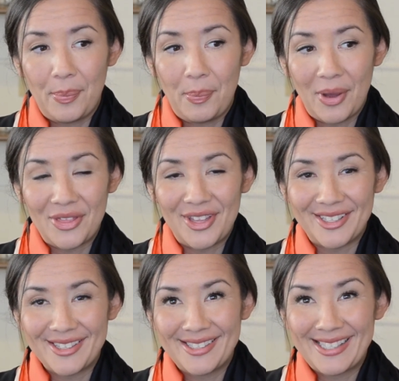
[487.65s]
But the
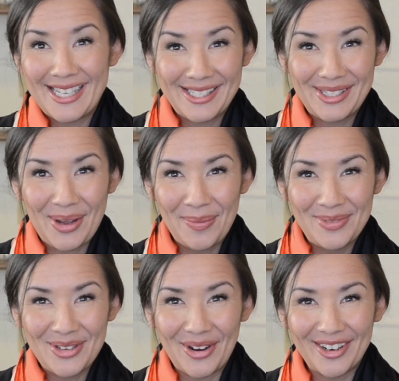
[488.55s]

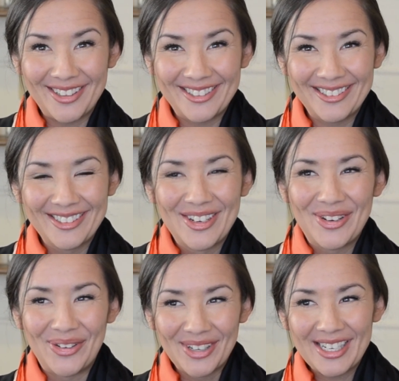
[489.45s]
systems aren't
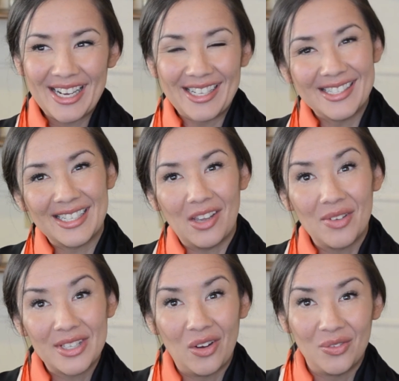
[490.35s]
organized to give
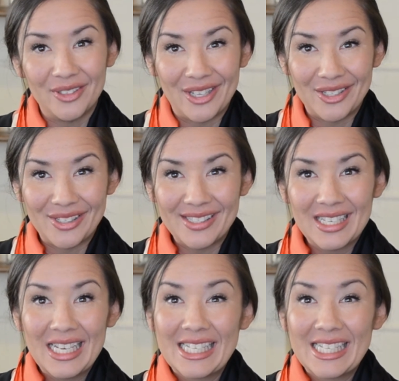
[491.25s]
us helpful nudges.